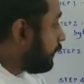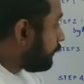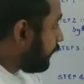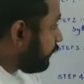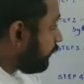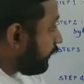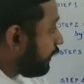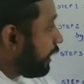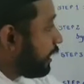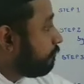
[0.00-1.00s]

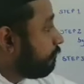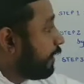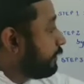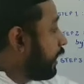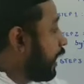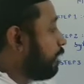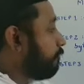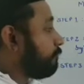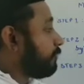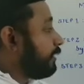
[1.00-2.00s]
Then find the
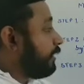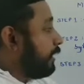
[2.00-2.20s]
half.